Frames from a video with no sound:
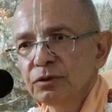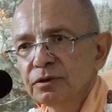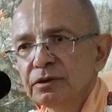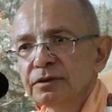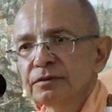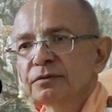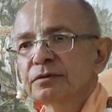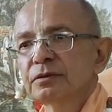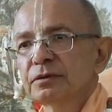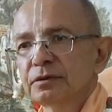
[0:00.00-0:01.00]
Or when,
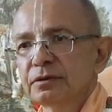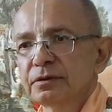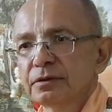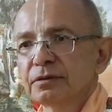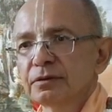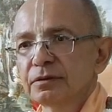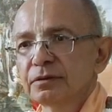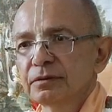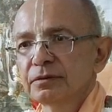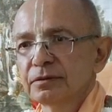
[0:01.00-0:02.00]
when we are
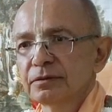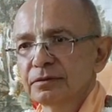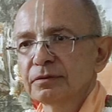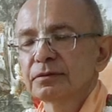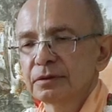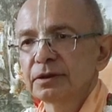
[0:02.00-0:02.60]
hearing uh, yeah.